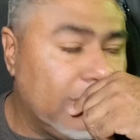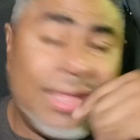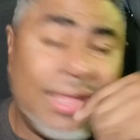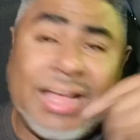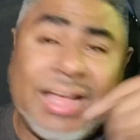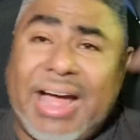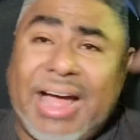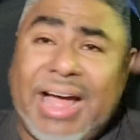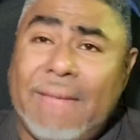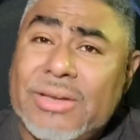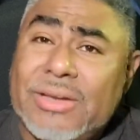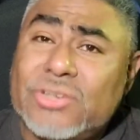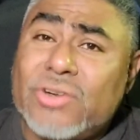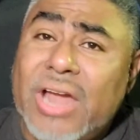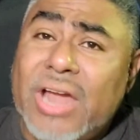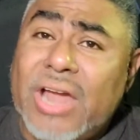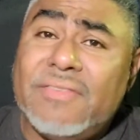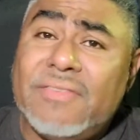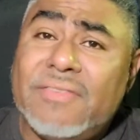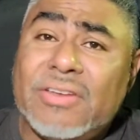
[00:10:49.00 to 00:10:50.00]
I've been
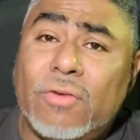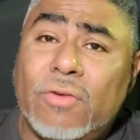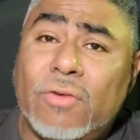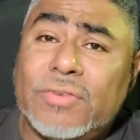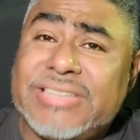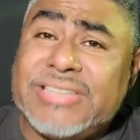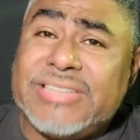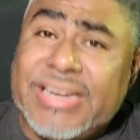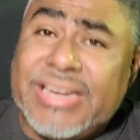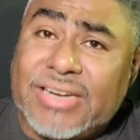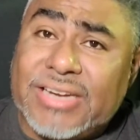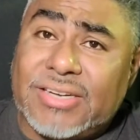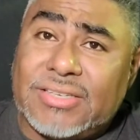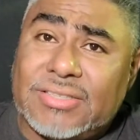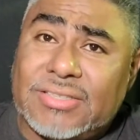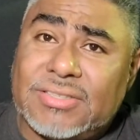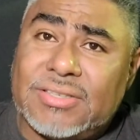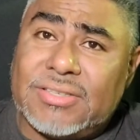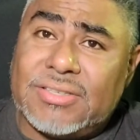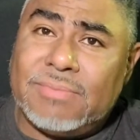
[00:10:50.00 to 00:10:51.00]
driving over 10
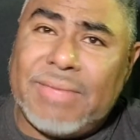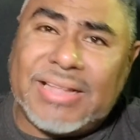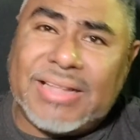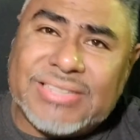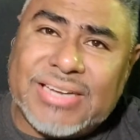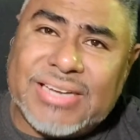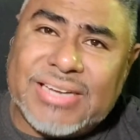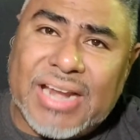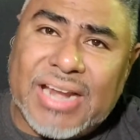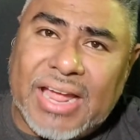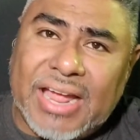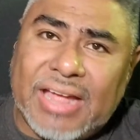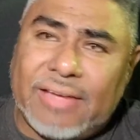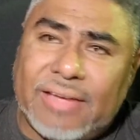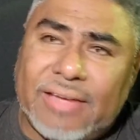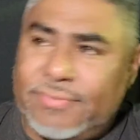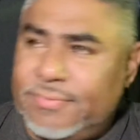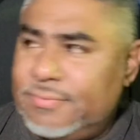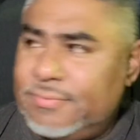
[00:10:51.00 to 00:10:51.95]
years, about 10 and a half.